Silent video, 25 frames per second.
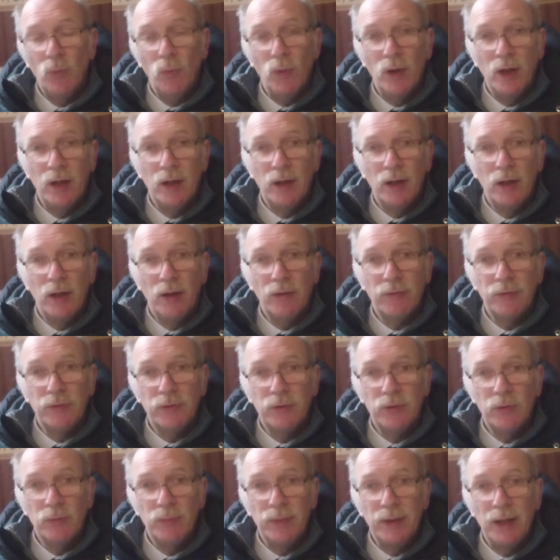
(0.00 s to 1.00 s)
well enough
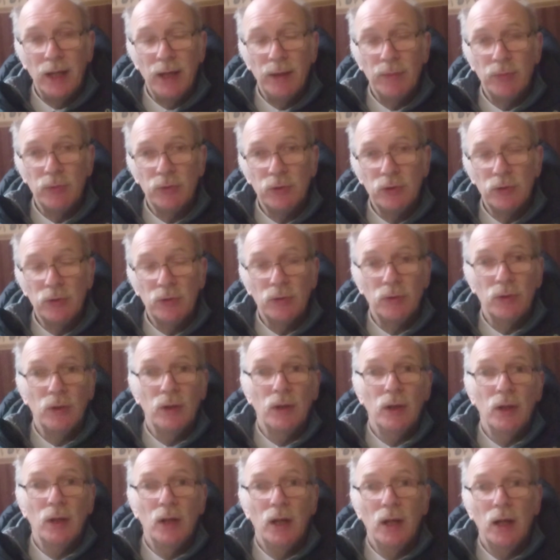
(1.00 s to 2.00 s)
to be able to
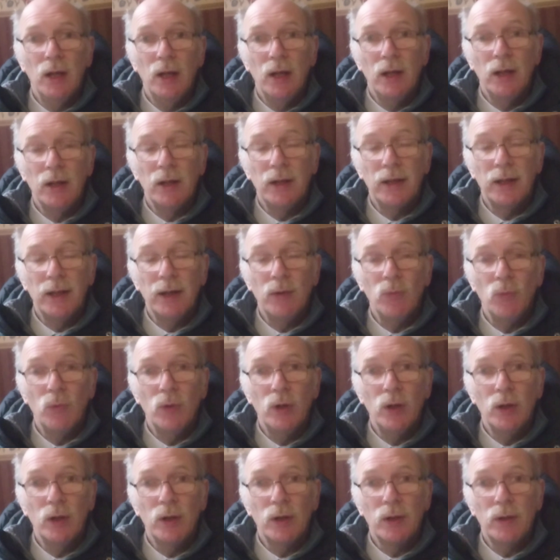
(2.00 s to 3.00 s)
get
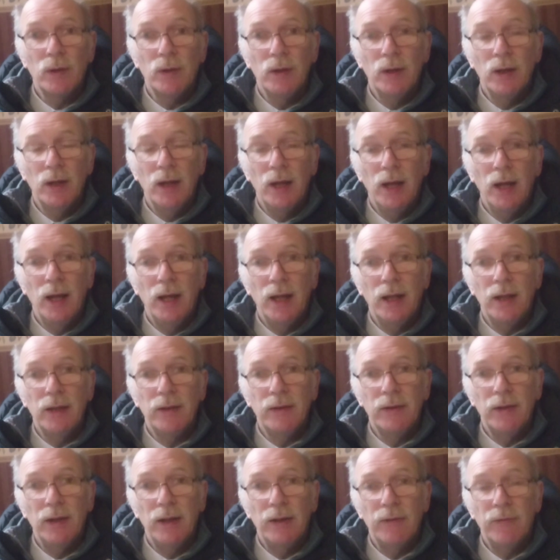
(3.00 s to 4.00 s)
work and
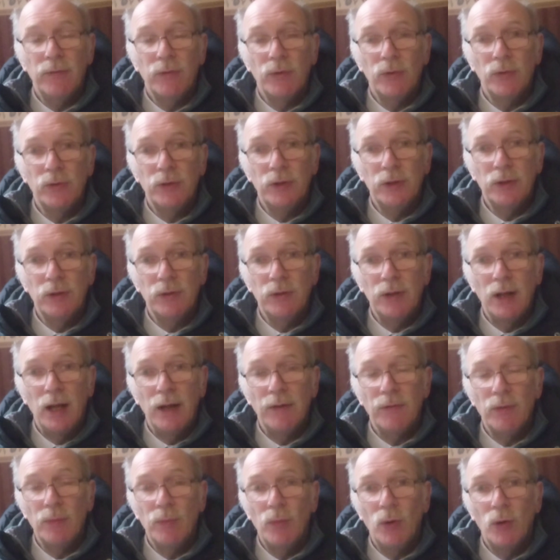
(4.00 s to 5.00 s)
therefore didn't
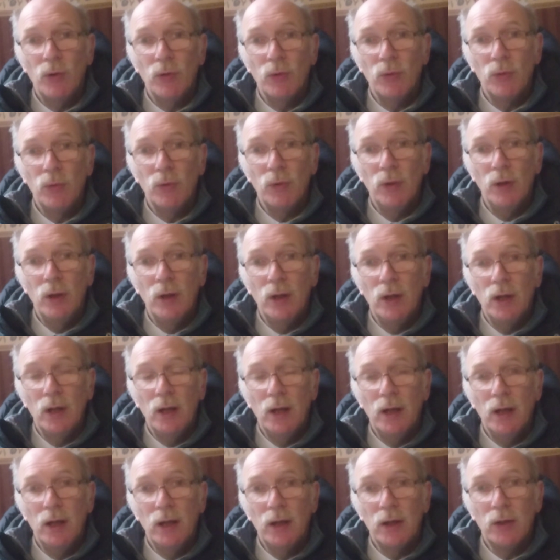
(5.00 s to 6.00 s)
have a moral
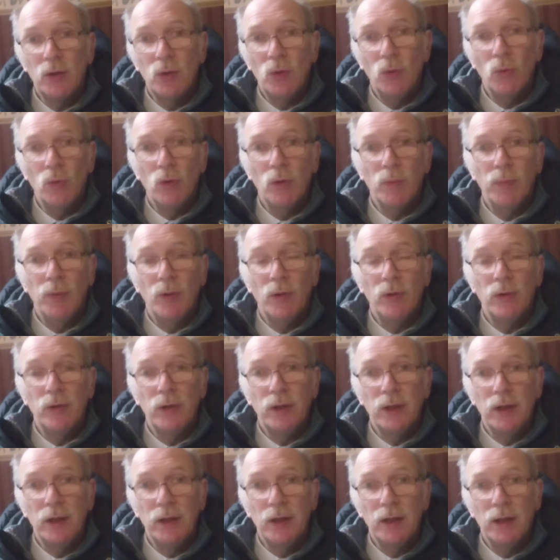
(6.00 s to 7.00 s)
call upon
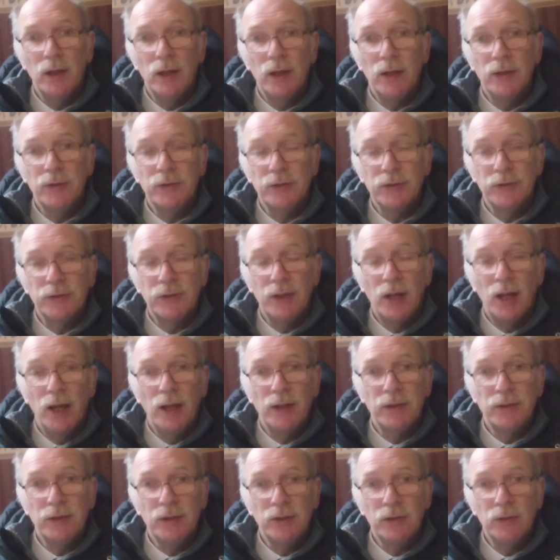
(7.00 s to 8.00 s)
the
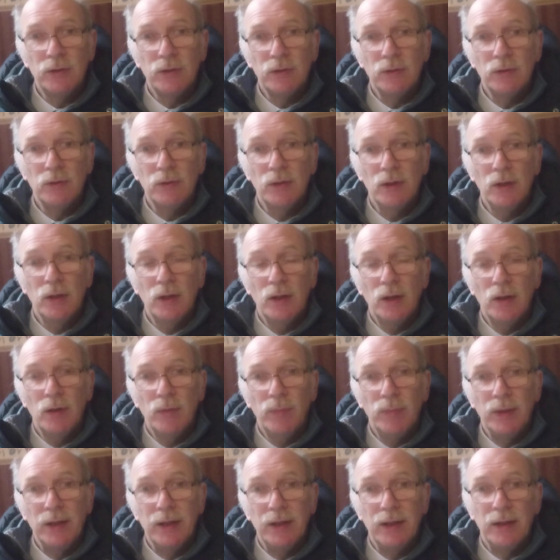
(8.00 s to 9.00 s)
society to
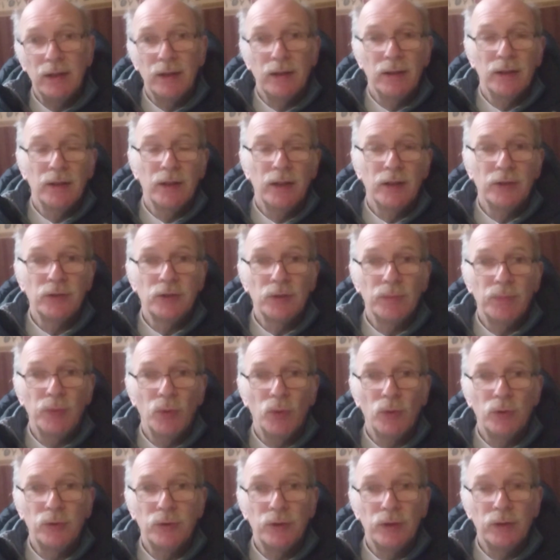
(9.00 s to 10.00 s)
be
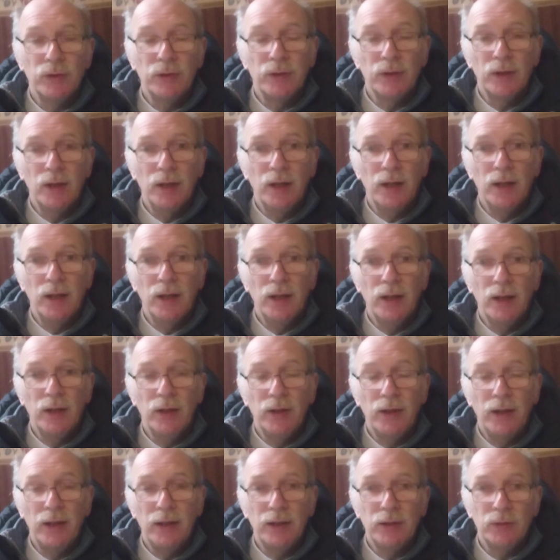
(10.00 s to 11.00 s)
supported.
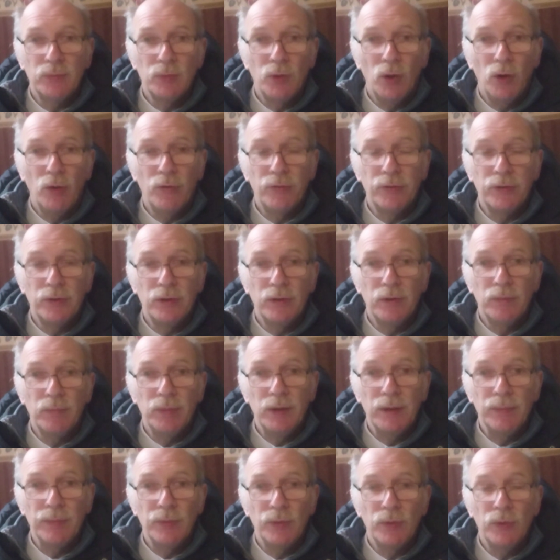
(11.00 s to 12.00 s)
And these were often
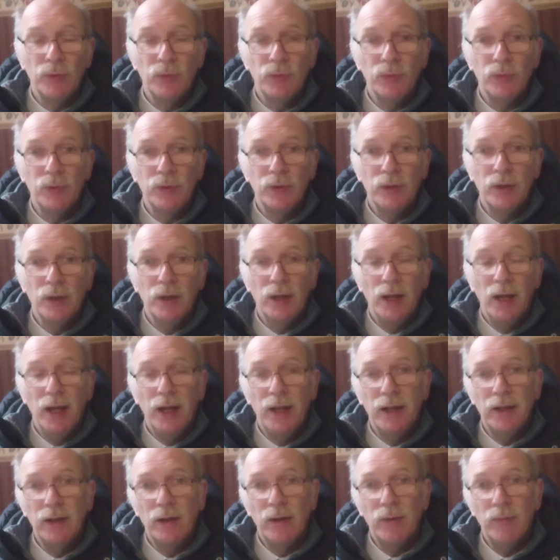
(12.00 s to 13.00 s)
people who would
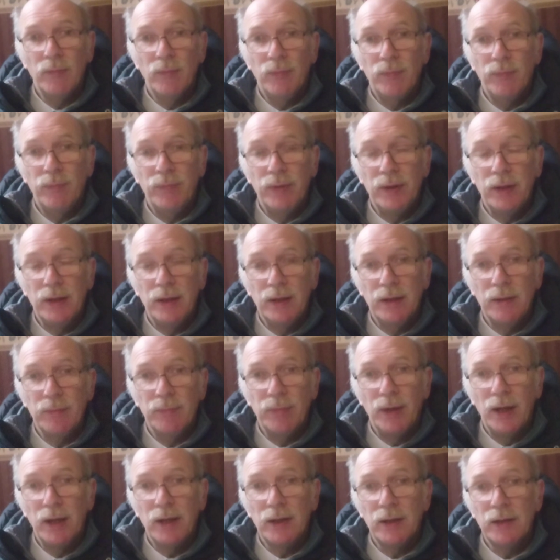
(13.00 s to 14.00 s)
end up being
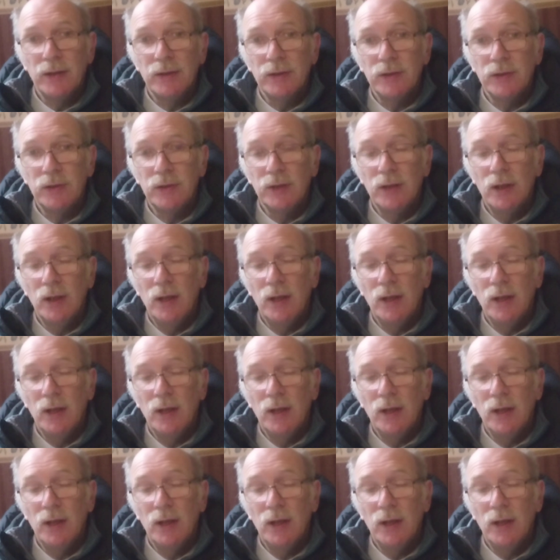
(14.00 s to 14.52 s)
beggars,